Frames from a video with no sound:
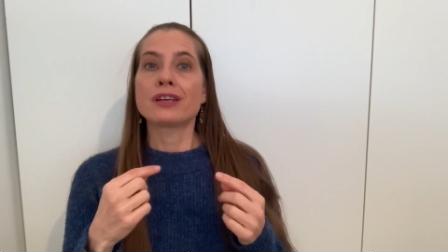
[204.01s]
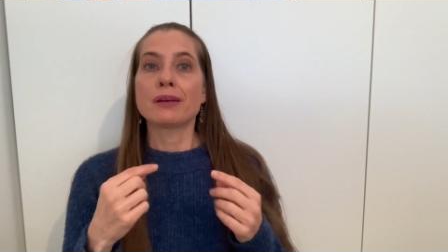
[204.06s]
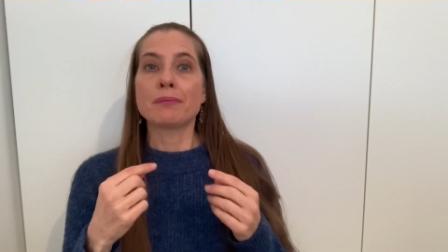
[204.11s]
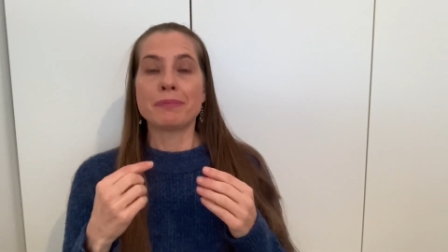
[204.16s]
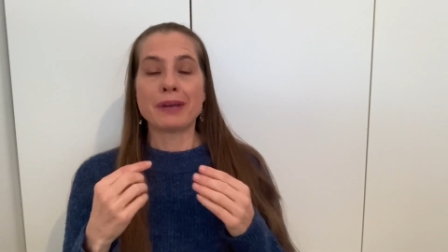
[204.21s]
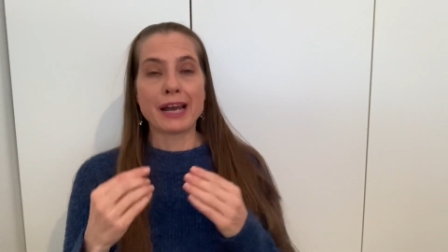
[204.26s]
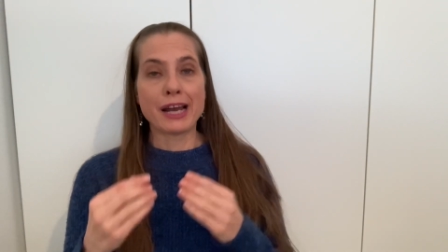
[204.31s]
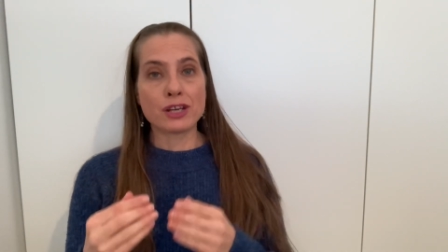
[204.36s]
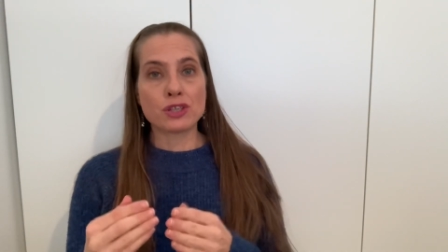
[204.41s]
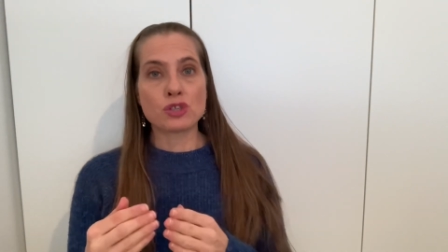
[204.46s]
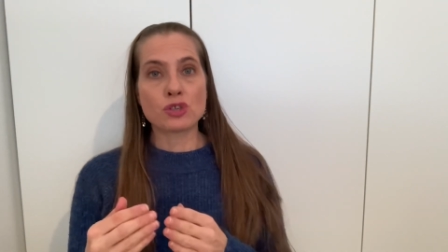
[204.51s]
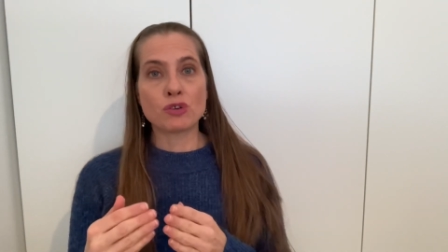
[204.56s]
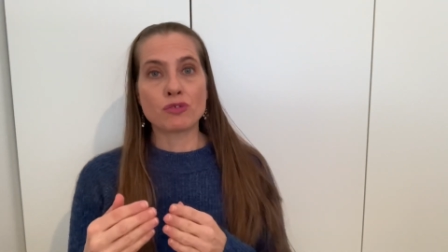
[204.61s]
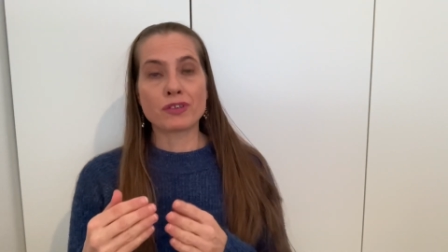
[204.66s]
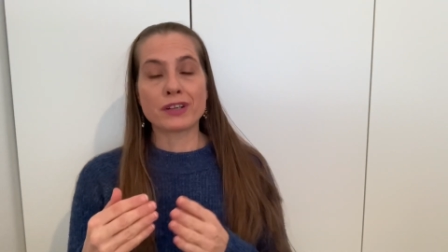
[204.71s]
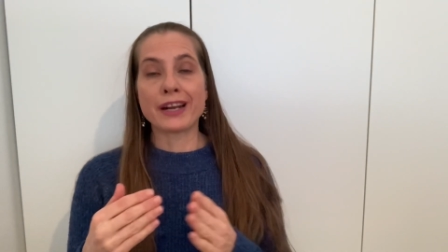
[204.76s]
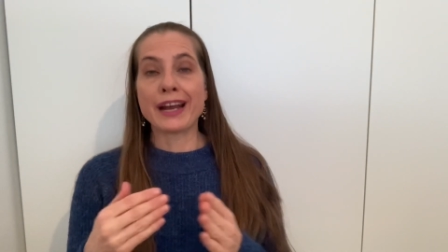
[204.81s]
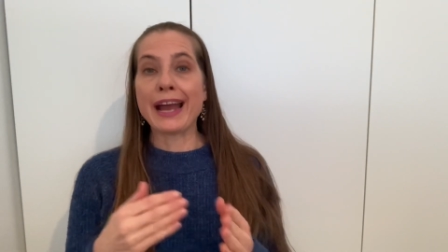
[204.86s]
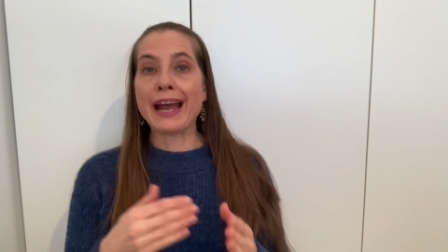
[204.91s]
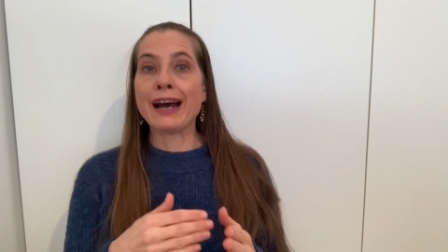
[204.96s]

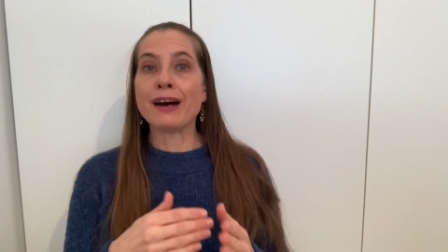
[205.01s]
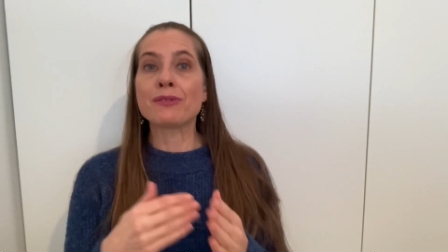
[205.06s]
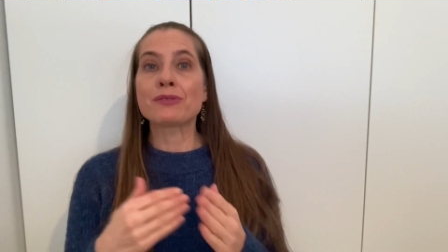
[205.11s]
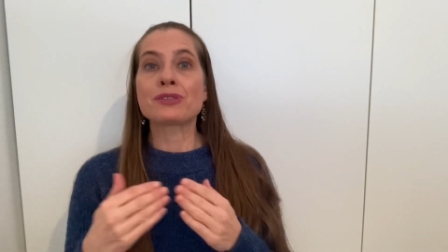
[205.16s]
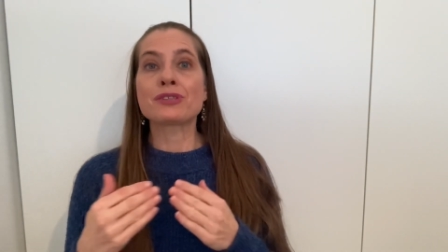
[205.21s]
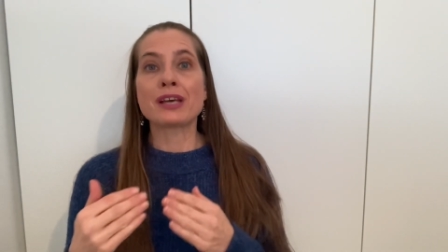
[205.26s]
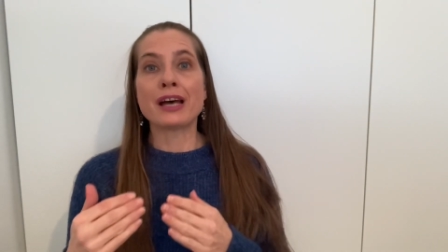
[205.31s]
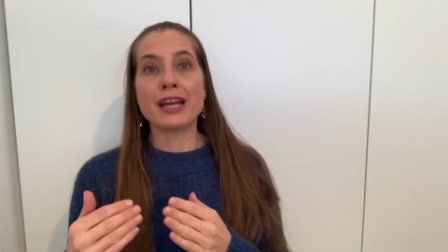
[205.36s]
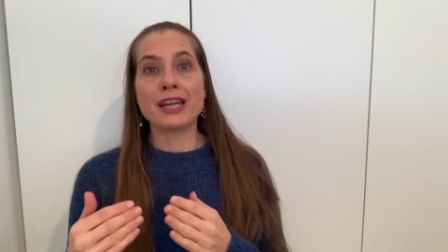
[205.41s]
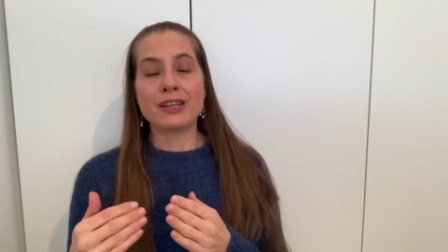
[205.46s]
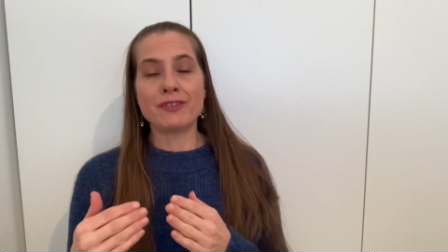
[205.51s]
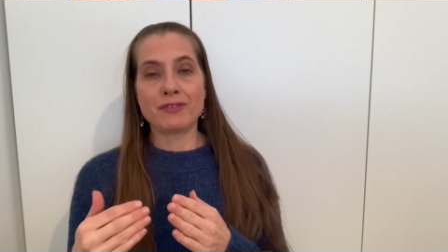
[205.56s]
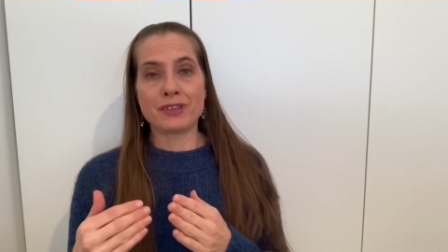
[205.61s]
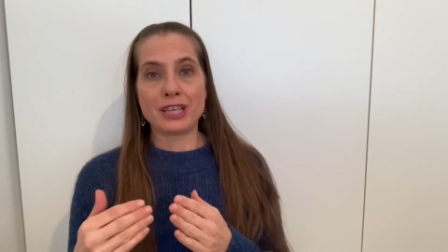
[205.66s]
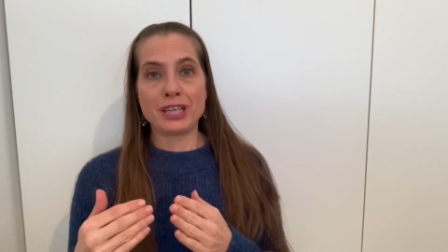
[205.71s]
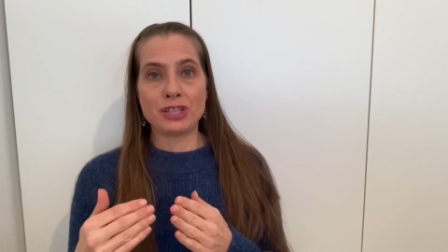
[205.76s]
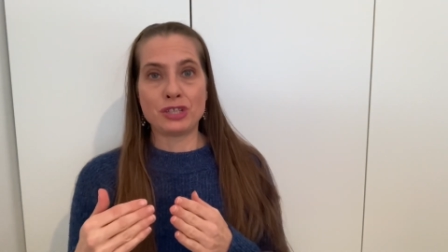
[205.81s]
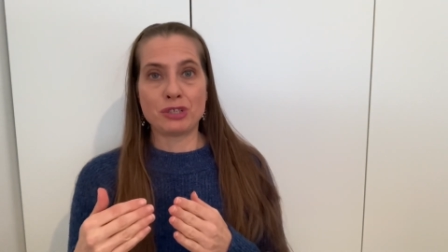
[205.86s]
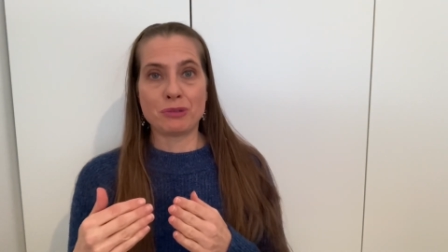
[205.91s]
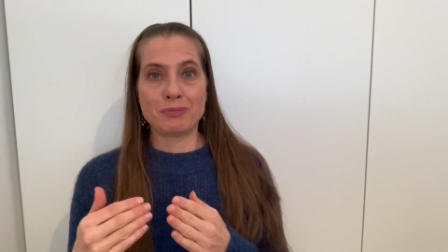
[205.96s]
Passover outside of
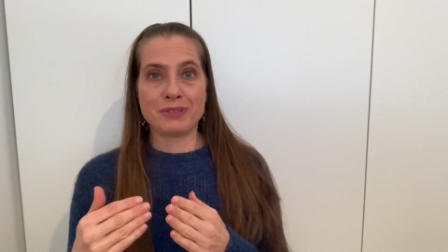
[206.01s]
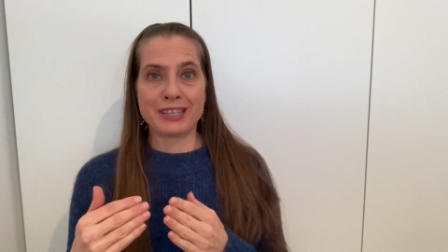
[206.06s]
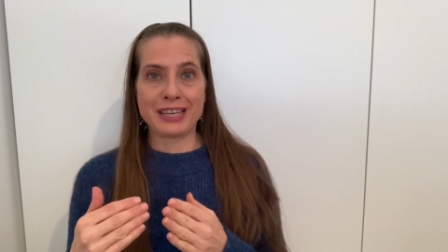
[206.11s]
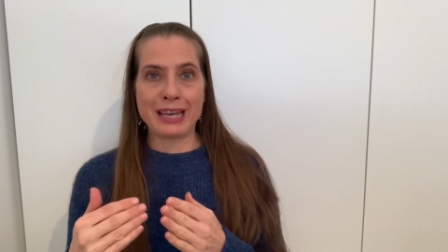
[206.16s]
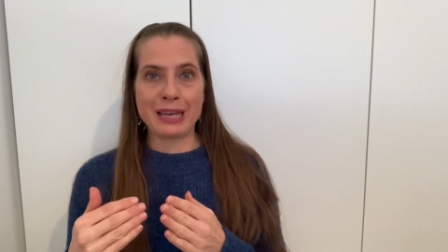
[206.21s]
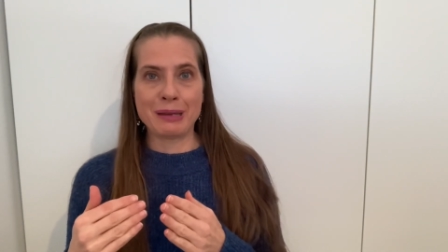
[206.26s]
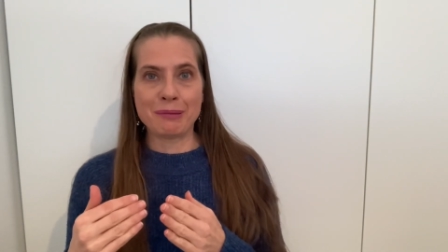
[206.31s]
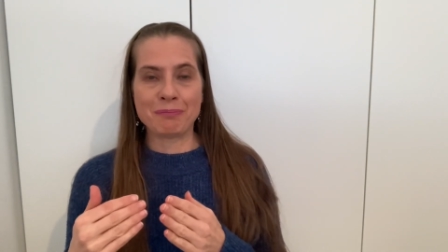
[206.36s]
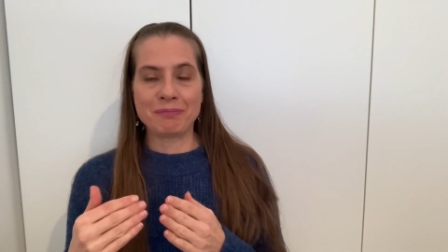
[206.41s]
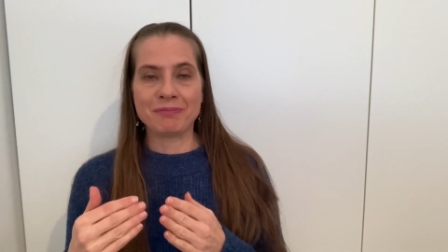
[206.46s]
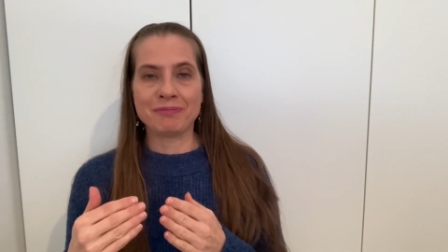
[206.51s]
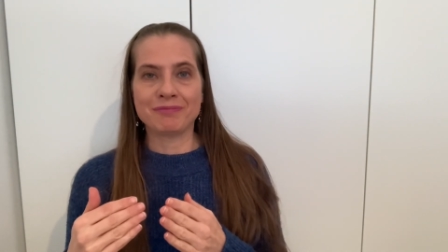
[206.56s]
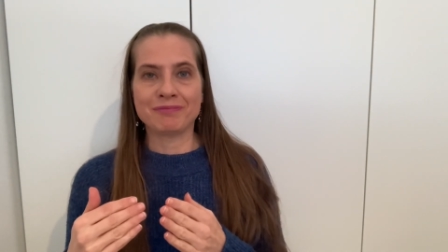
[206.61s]
Egypt came.